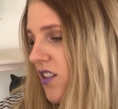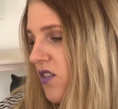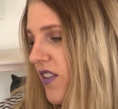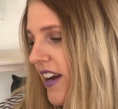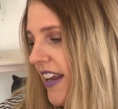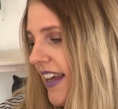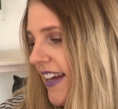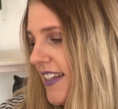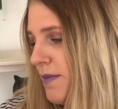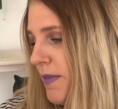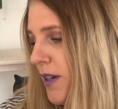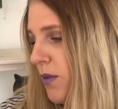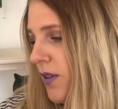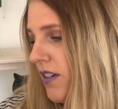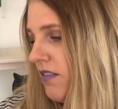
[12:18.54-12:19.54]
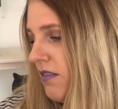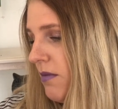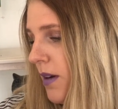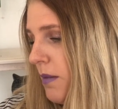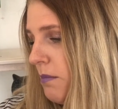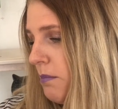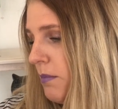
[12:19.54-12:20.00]
Really has been a win for
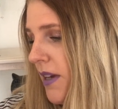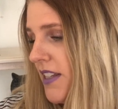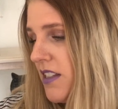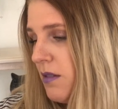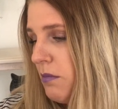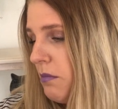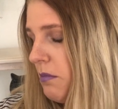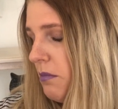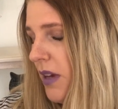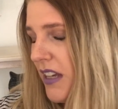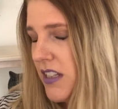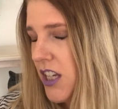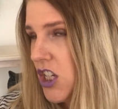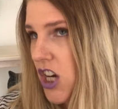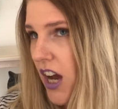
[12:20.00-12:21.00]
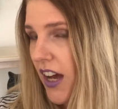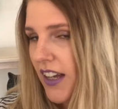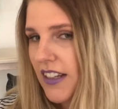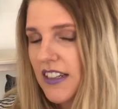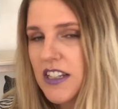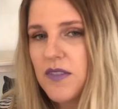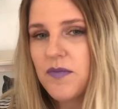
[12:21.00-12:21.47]
my messy
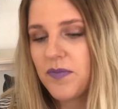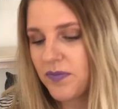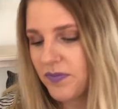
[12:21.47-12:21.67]
child.